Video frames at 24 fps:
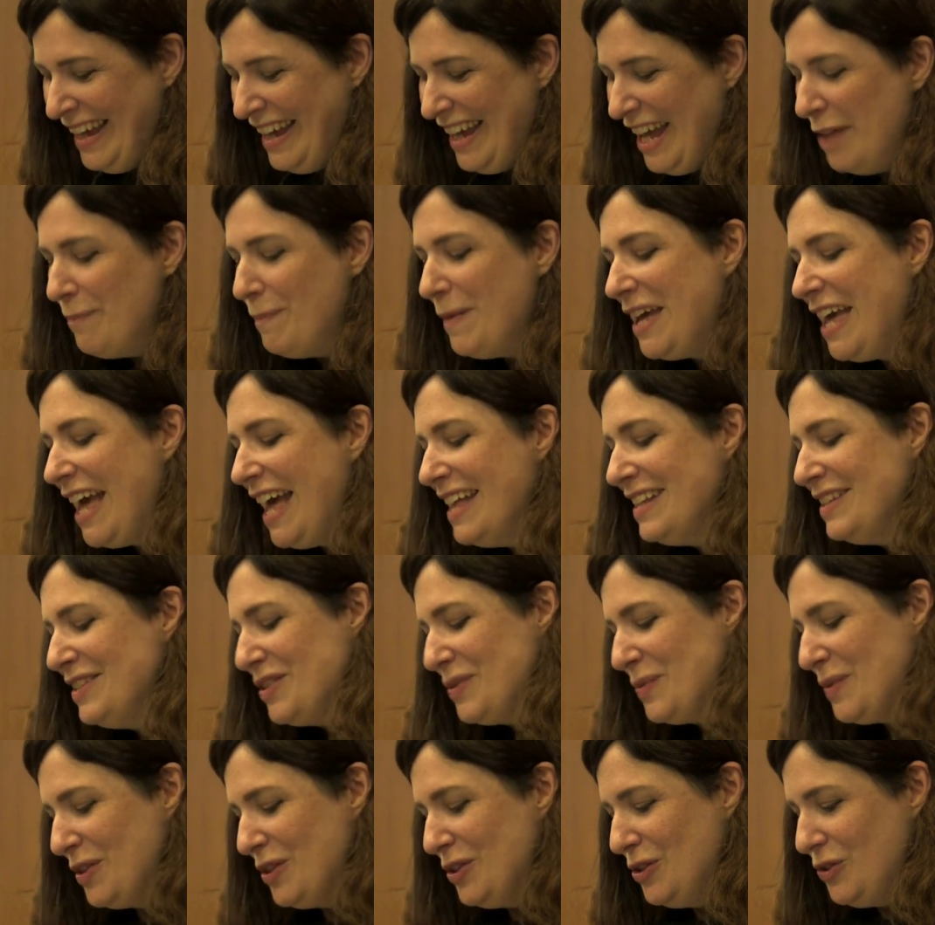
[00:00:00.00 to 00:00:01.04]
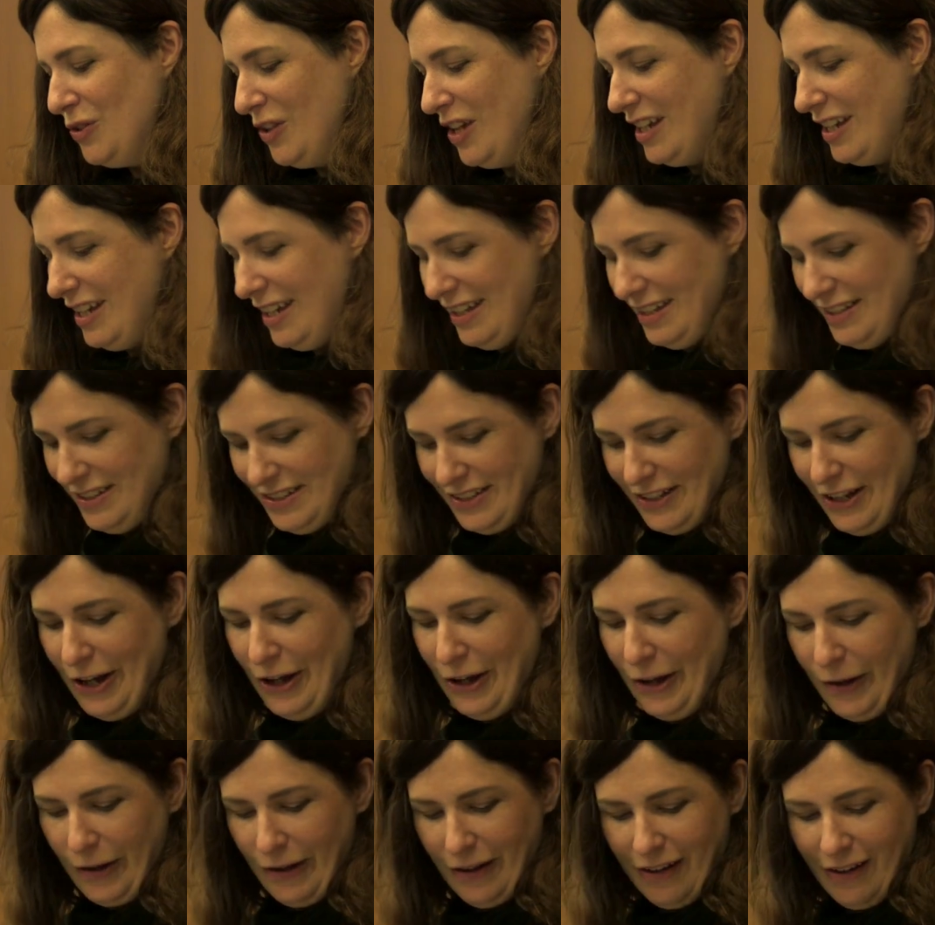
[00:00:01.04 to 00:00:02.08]
it begins with a drinking
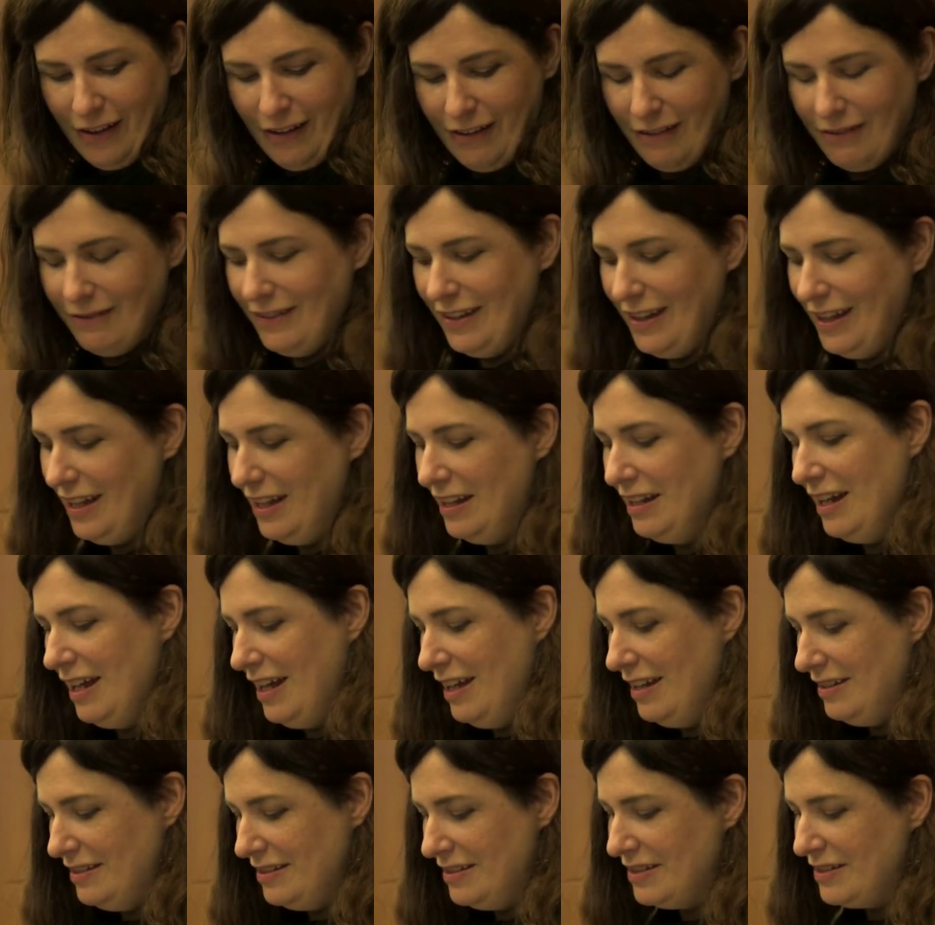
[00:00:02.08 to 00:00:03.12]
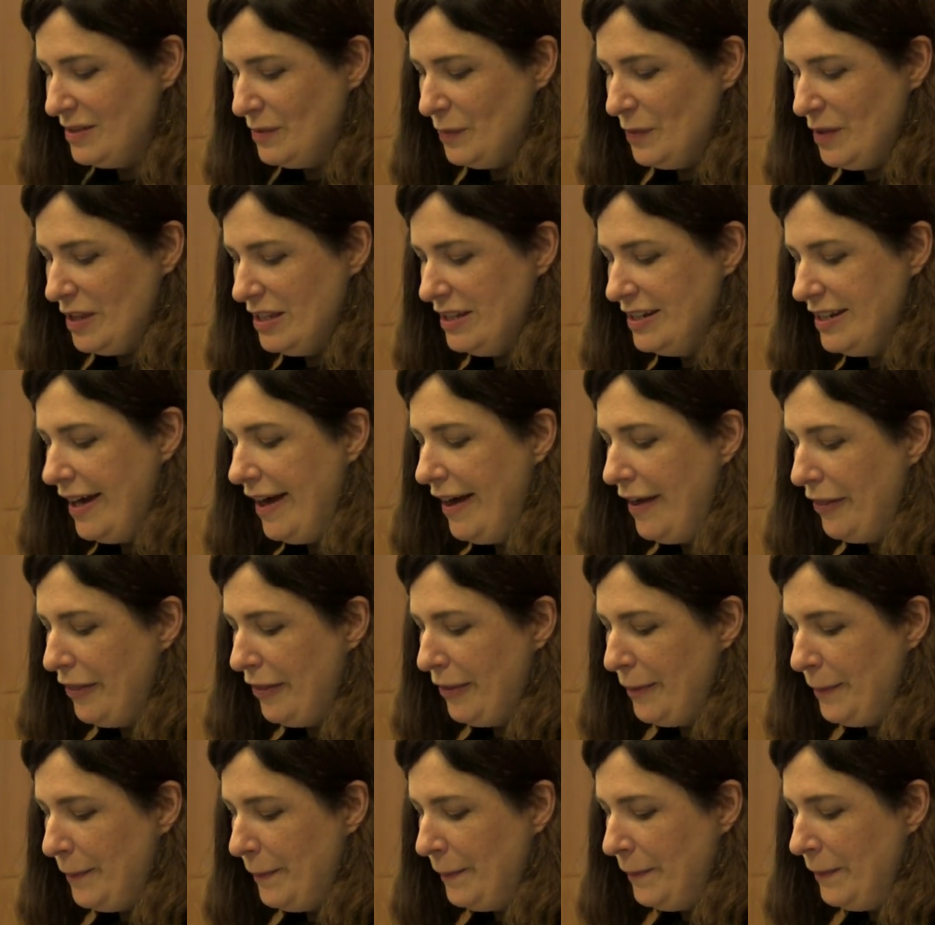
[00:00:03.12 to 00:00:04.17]
song and ends with death.
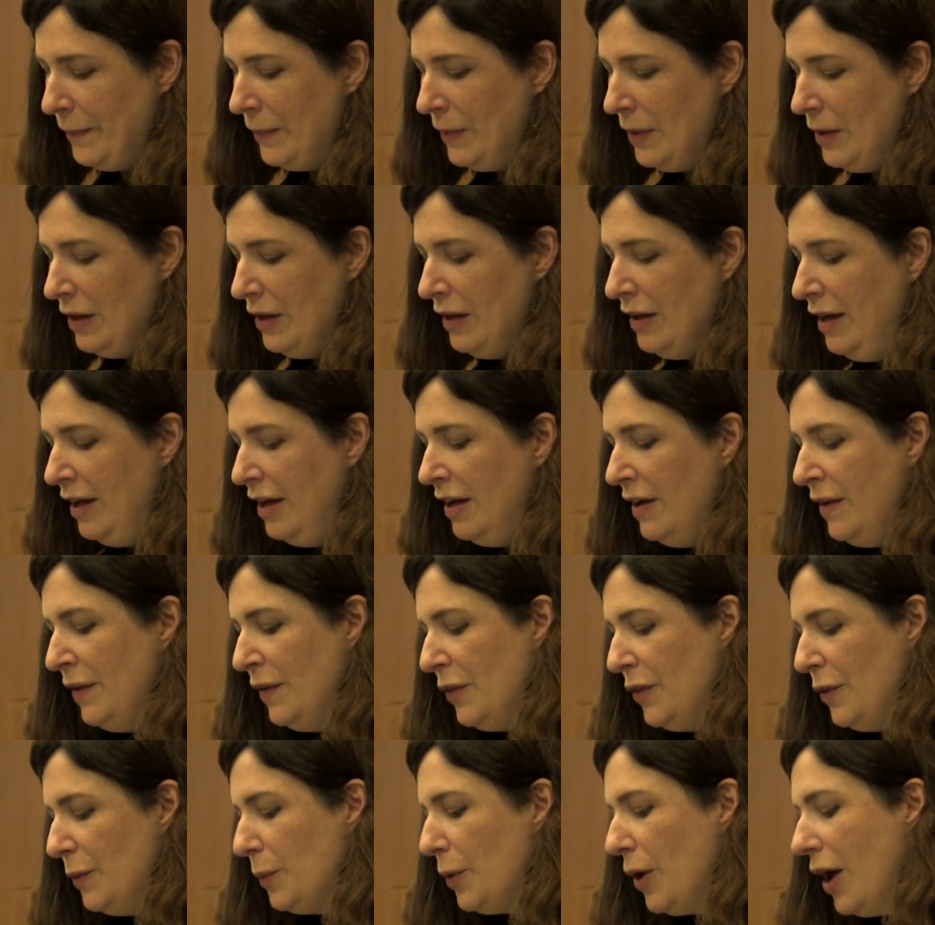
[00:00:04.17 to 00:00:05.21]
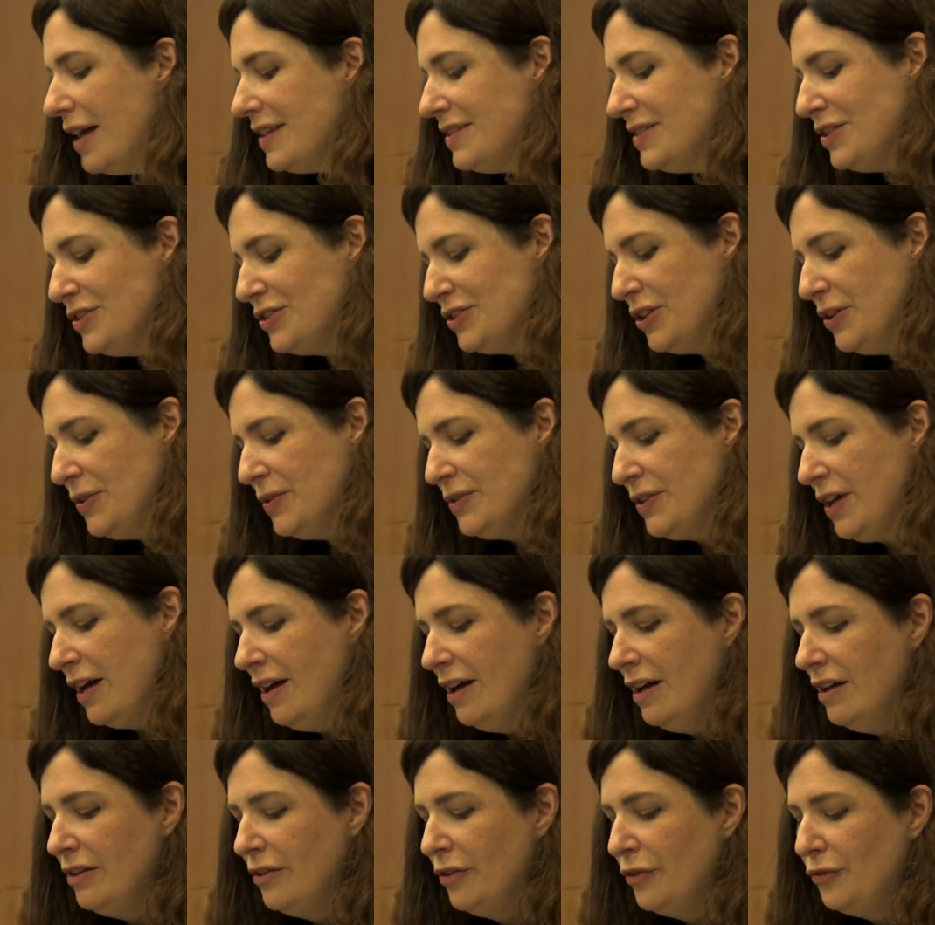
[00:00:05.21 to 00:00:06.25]
The process goes
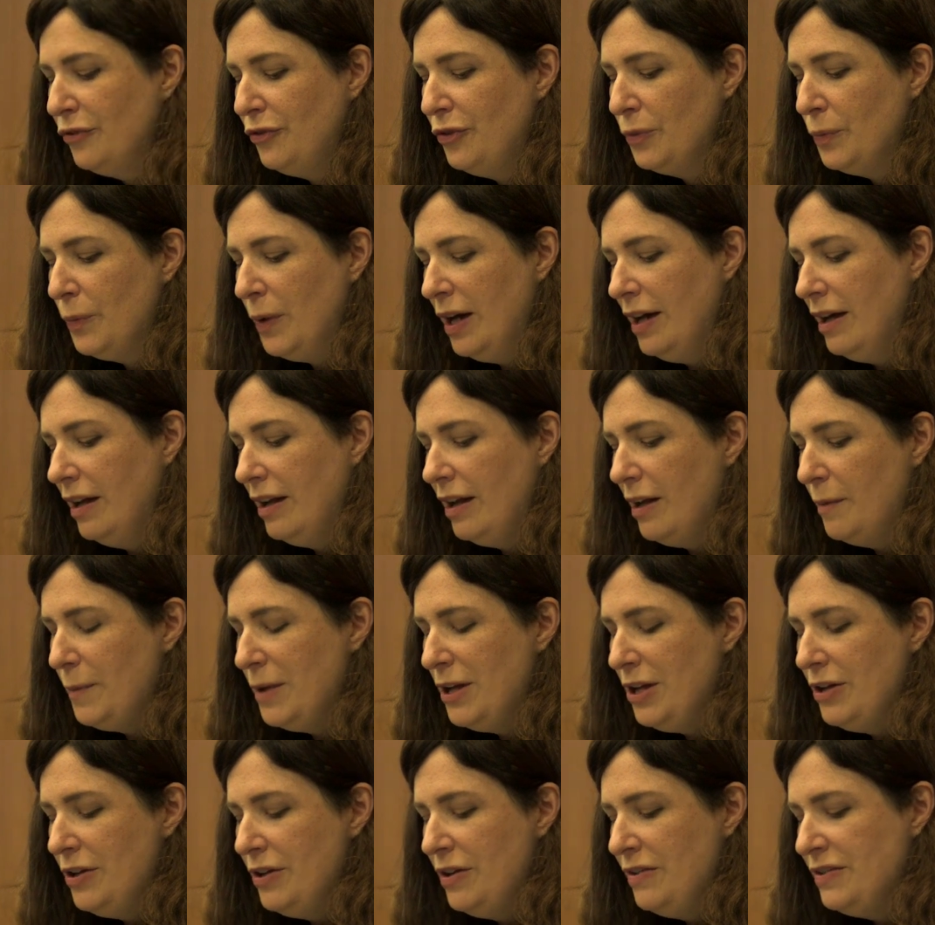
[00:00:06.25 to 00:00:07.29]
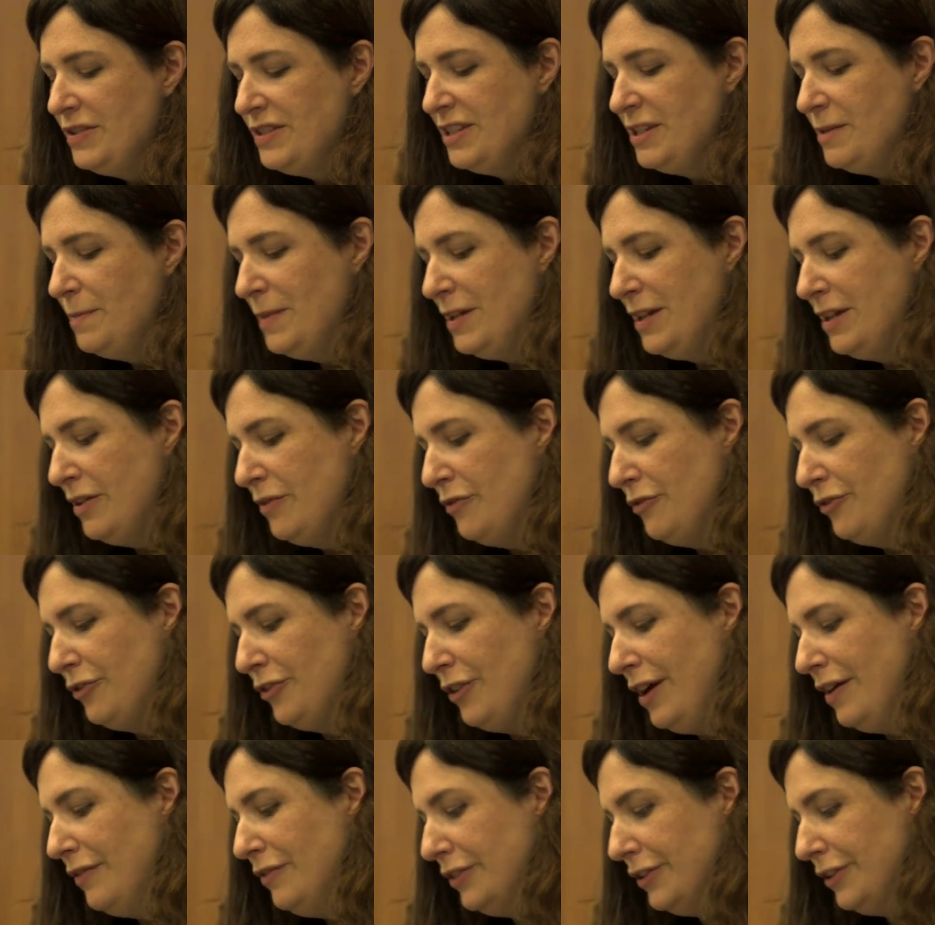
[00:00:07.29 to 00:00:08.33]
on for what appears to be
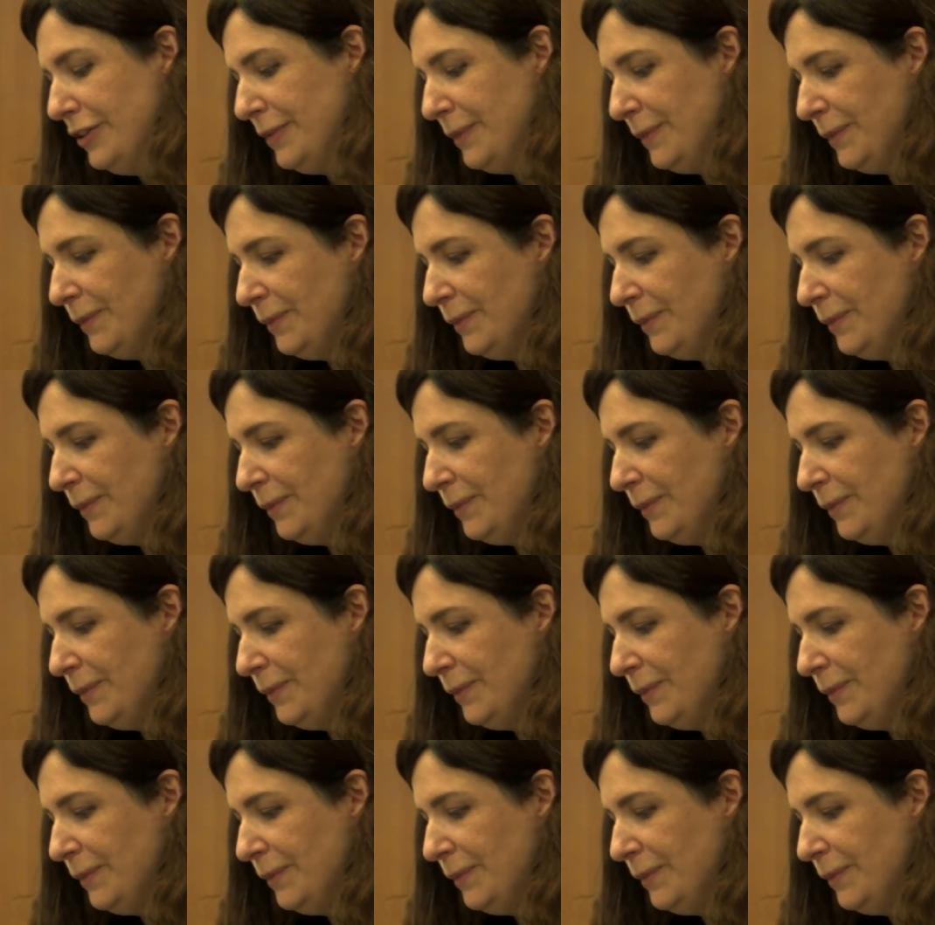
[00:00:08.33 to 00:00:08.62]
forever.